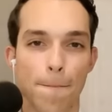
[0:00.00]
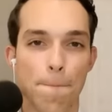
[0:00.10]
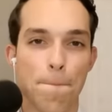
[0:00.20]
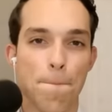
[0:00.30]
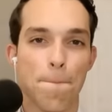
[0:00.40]

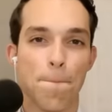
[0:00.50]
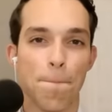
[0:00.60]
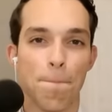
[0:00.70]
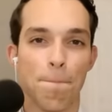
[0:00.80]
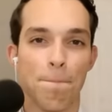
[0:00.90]

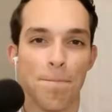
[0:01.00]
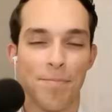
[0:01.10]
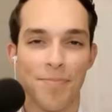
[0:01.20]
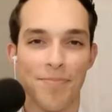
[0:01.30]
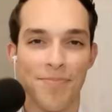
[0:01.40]

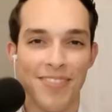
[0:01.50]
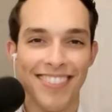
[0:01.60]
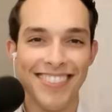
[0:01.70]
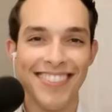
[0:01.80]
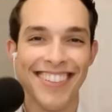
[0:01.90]

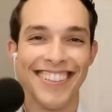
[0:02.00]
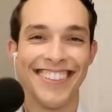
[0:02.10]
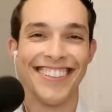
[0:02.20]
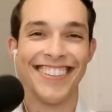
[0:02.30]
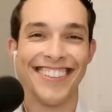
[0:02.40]

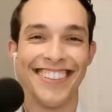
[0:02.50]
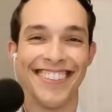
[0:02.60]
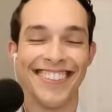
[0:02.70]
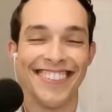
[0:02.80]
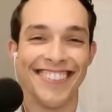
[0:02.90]

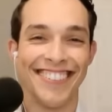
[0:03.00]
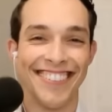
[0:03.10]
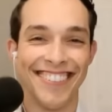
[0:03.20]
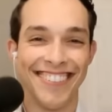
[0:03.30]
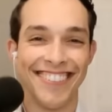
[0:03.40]

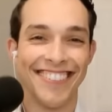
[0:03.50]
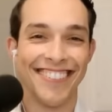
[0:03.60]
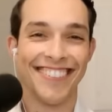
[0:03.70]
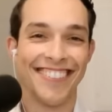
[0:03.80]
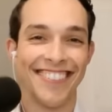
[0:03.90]

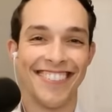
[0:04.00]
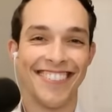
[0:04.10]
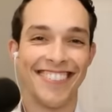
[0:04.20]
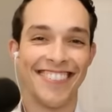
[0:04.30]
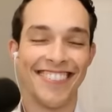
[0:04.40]

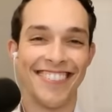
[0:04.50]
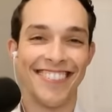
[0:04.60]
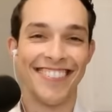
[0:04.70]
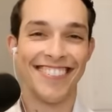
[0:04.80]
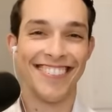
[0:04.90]

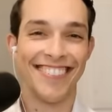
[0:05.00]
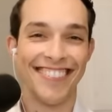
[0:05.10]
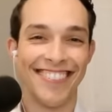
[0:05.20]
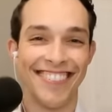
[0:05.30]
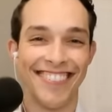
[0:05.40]

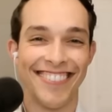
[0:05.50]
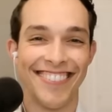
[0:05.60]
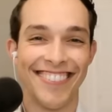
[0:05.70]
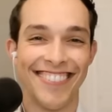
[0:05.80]
[no speech]